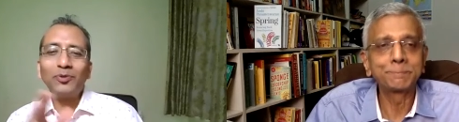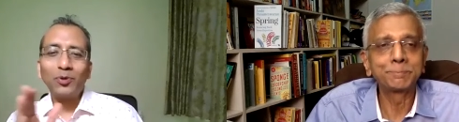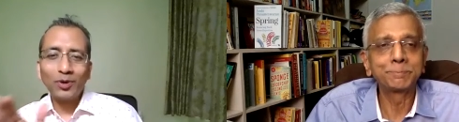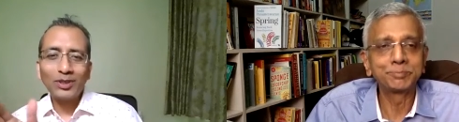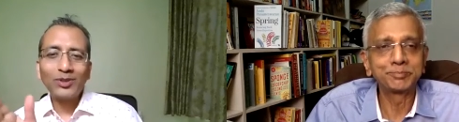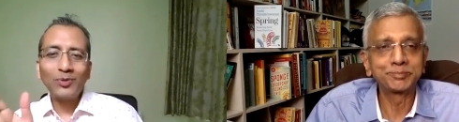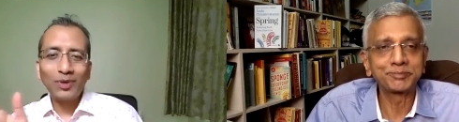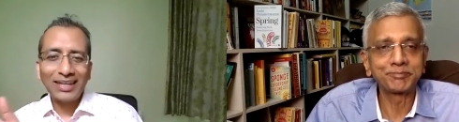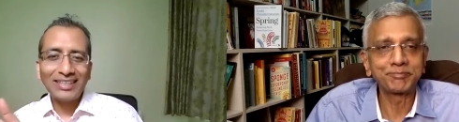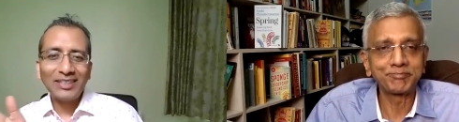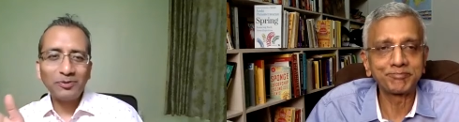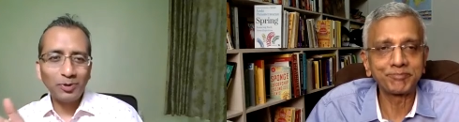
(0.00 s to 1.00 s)
Speaker 1: the viewers to
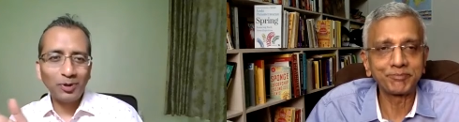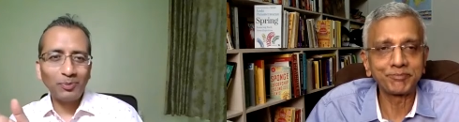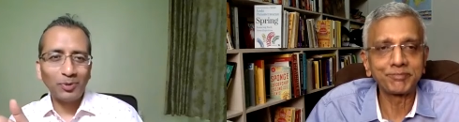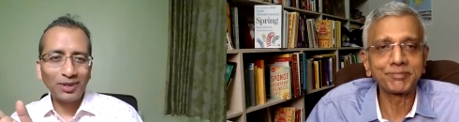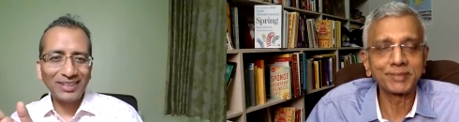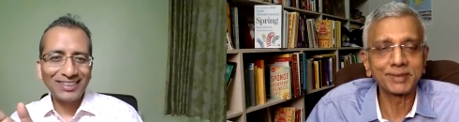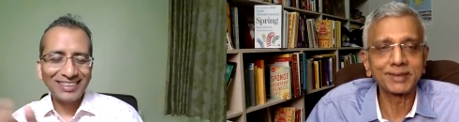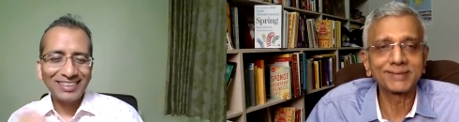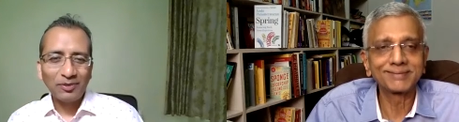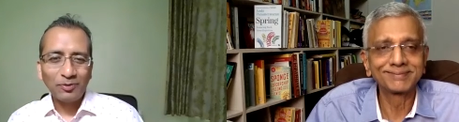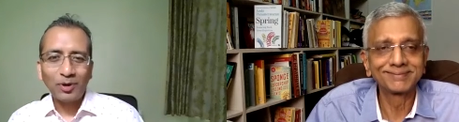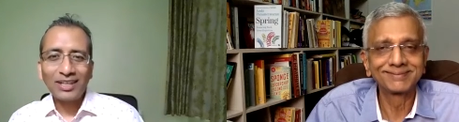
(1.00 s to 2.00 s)
read the full book,
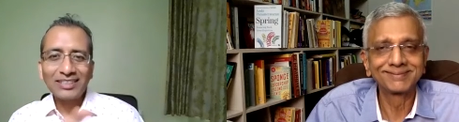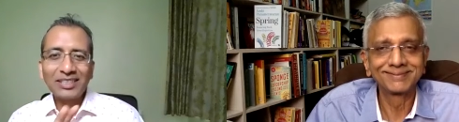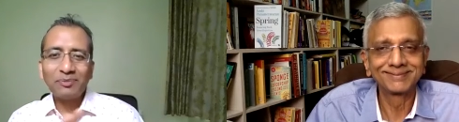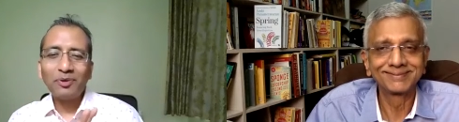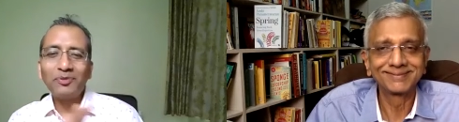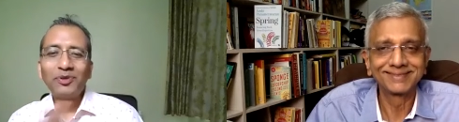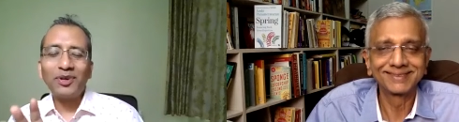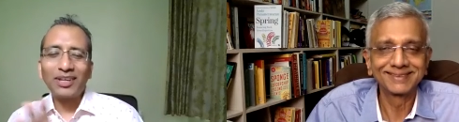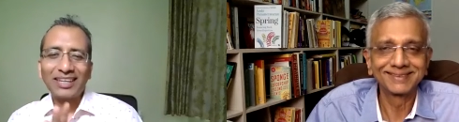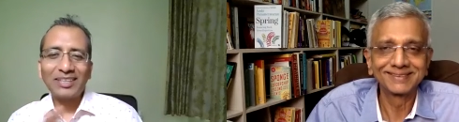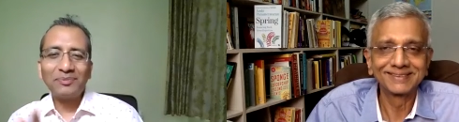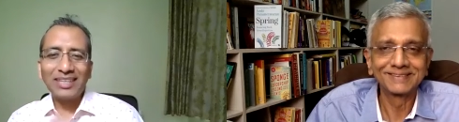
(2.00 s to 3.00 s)
what are some of
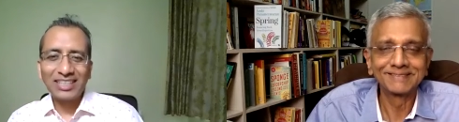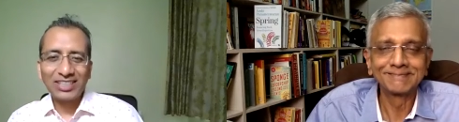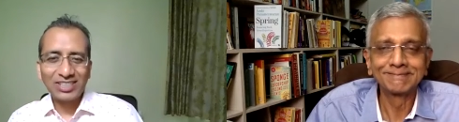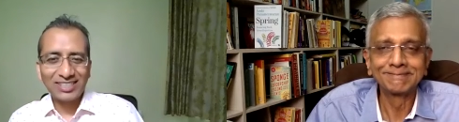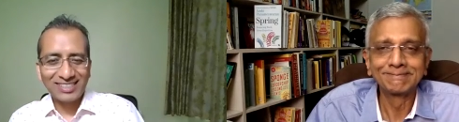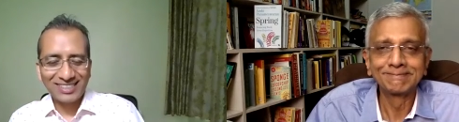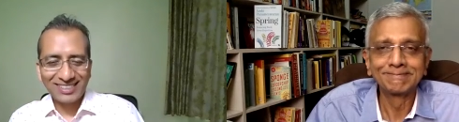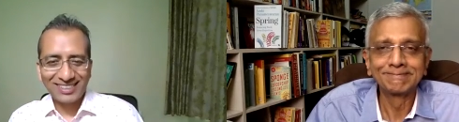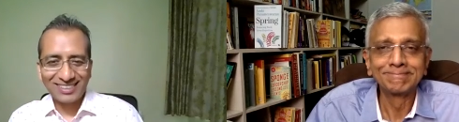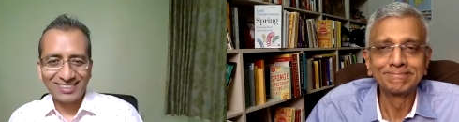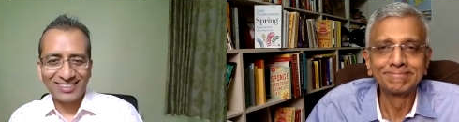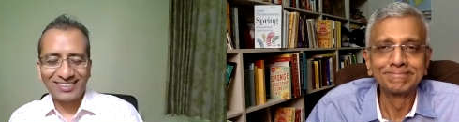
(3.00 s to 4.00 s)
your recommendations
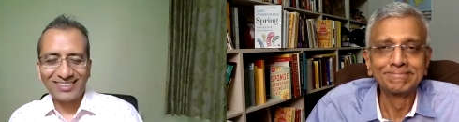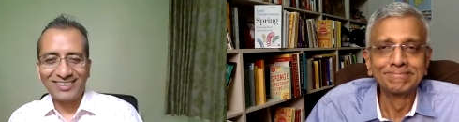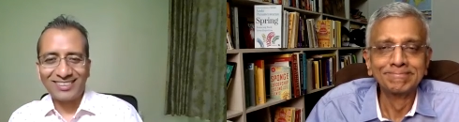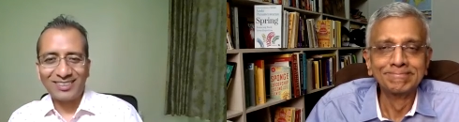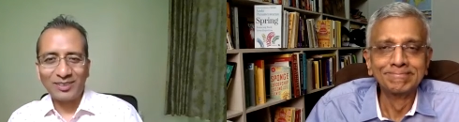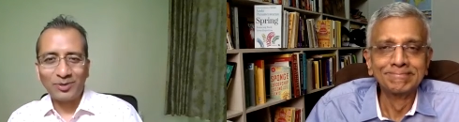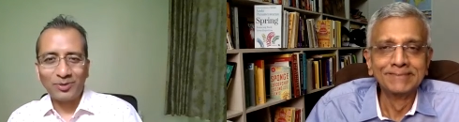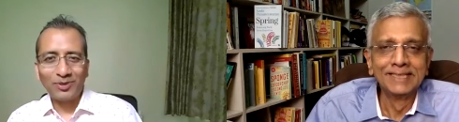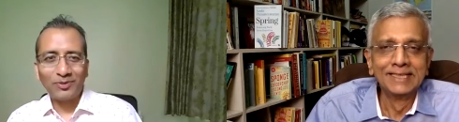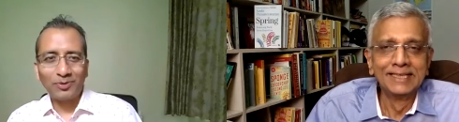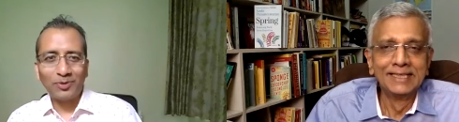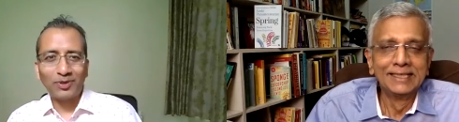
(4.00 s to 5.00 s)
uh,
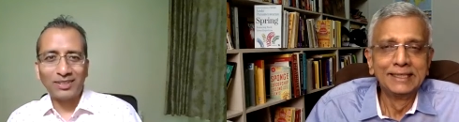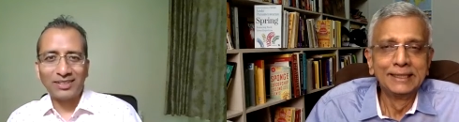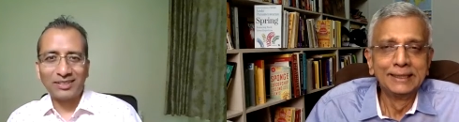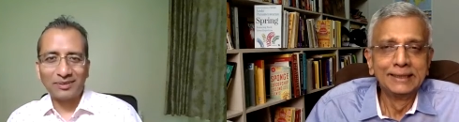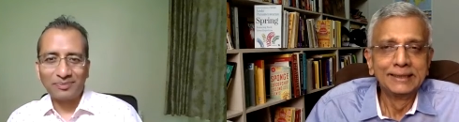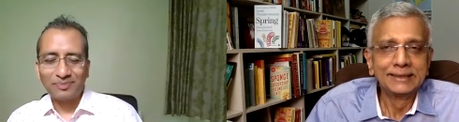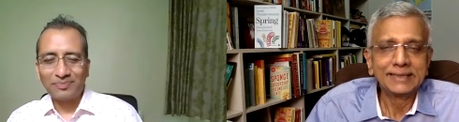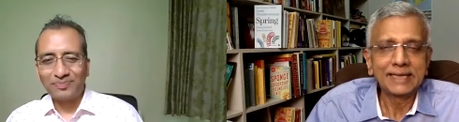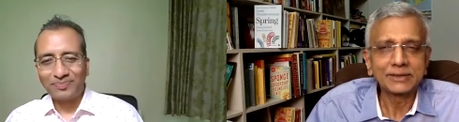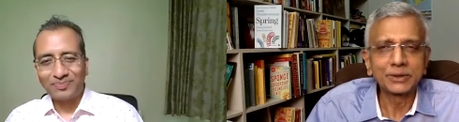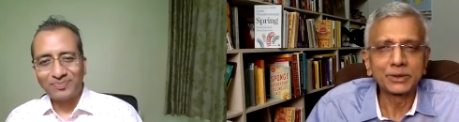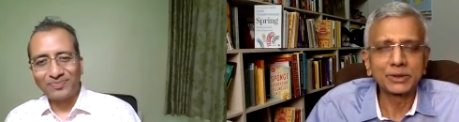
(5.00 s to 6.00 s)
to the viewers?
Speaker 2: Yeah,
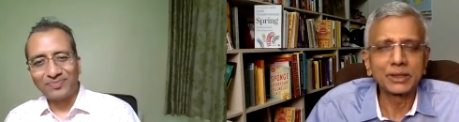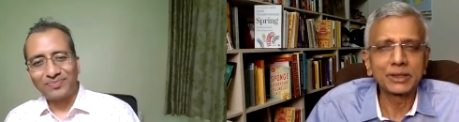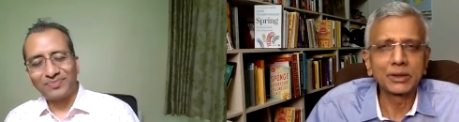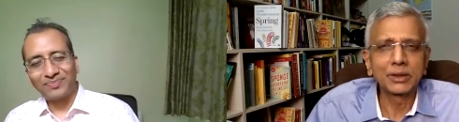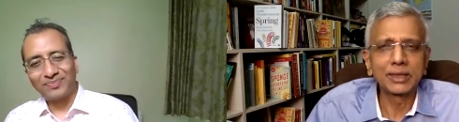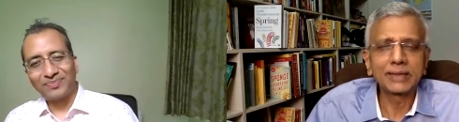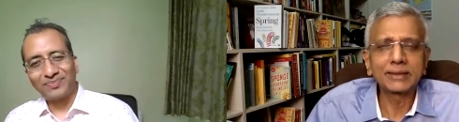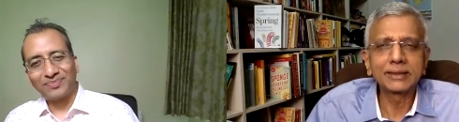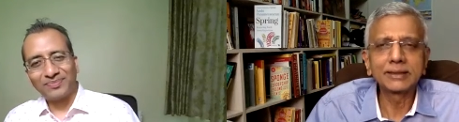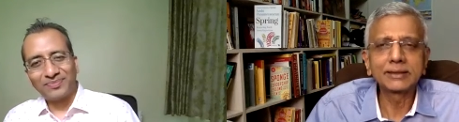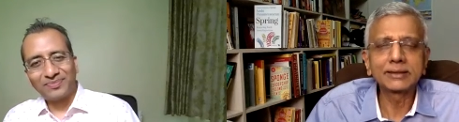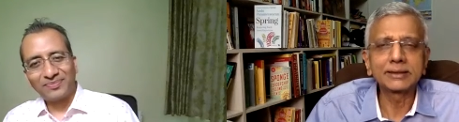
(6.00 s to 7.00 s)
so Ron, I
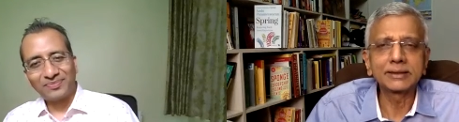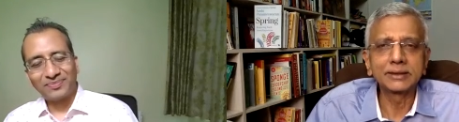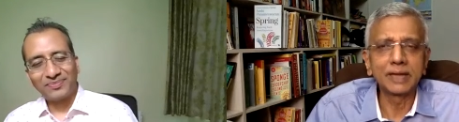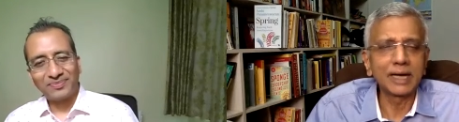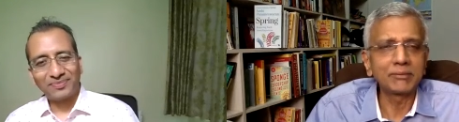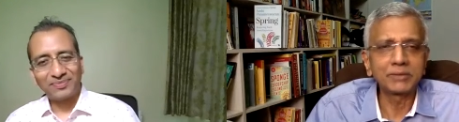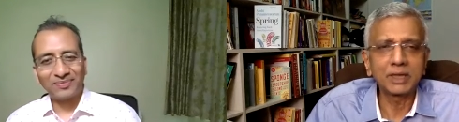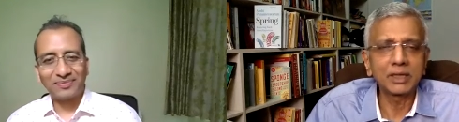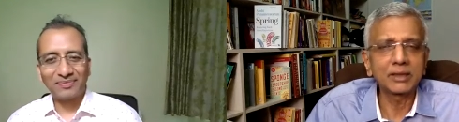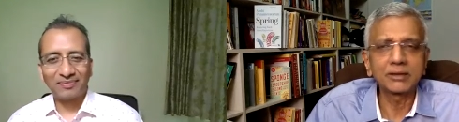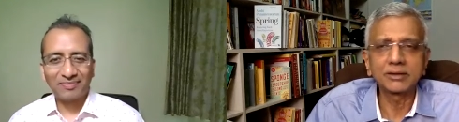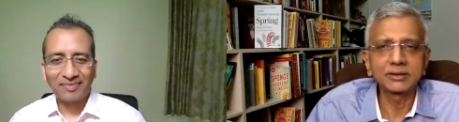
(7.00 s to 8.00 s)
think uh, you know I'm not
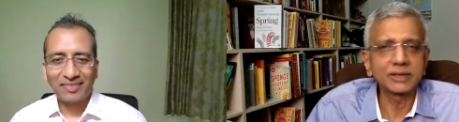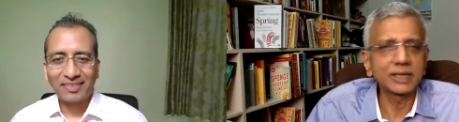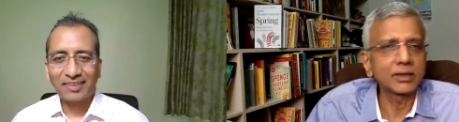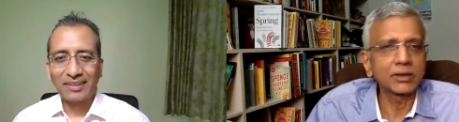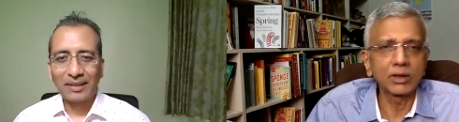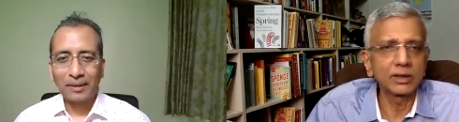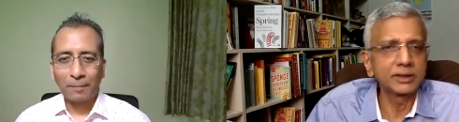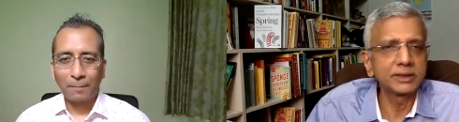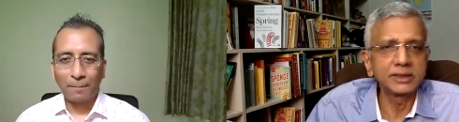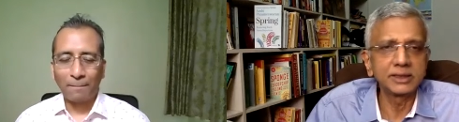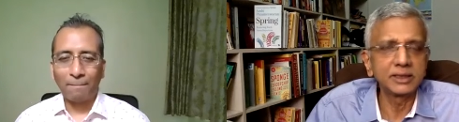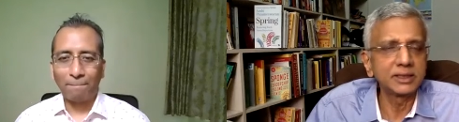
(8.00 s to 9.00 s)
a
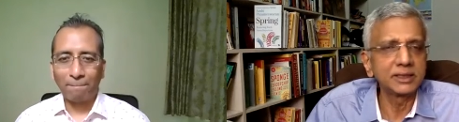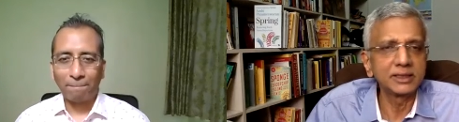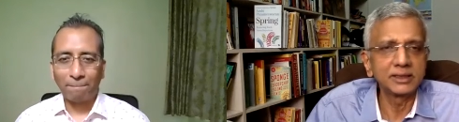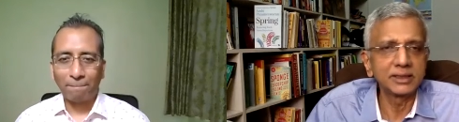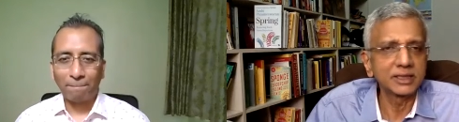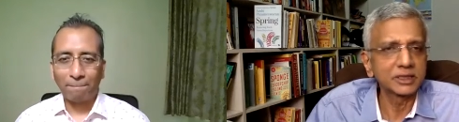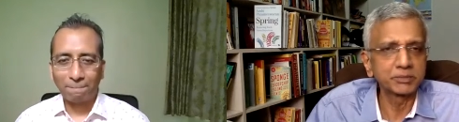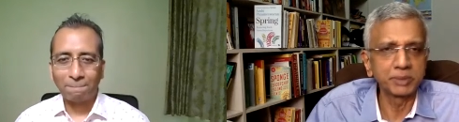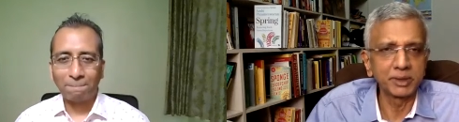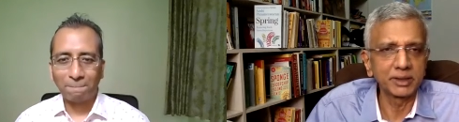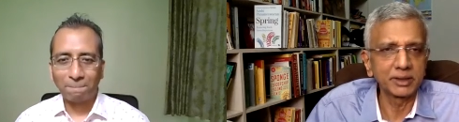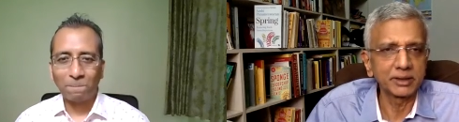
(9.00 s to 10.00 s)
psychology
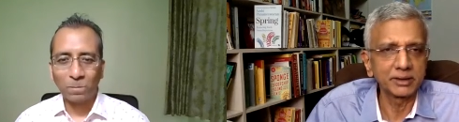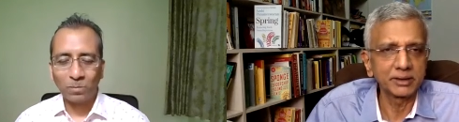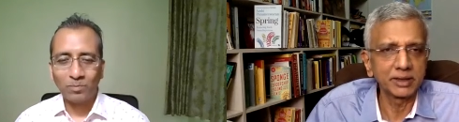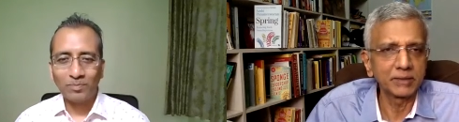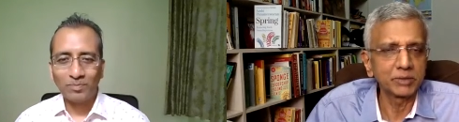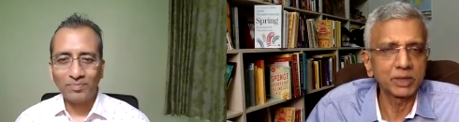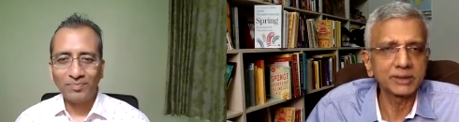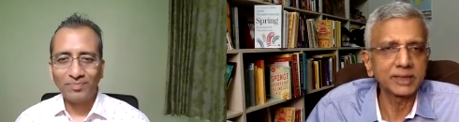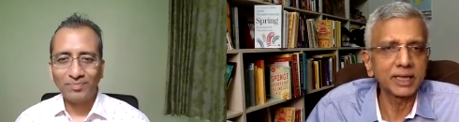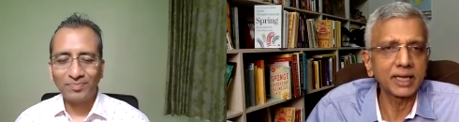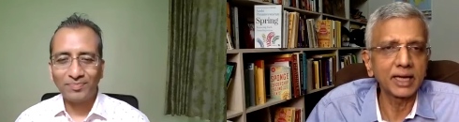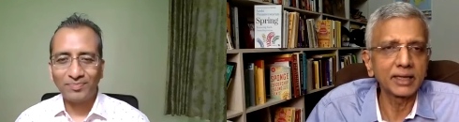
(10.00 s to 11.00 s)
expert. You know, I'm not a
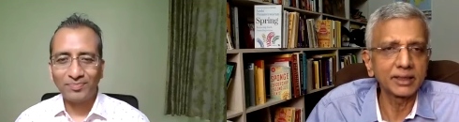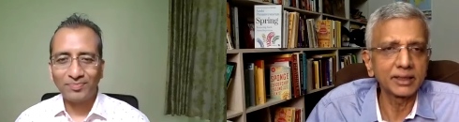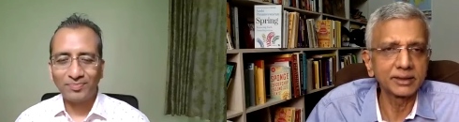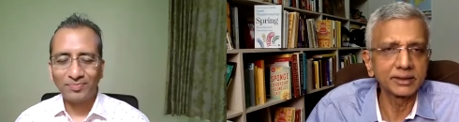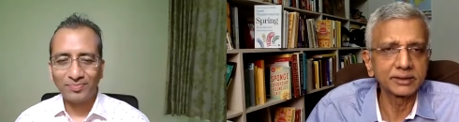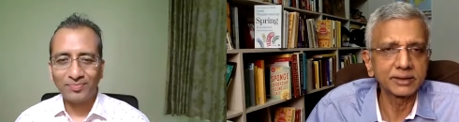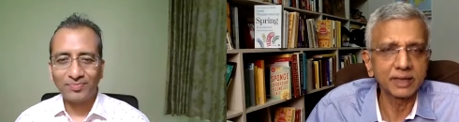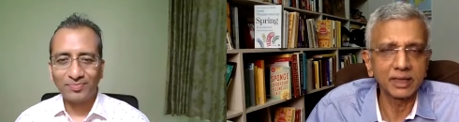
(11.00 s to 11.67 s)
psychiatrist.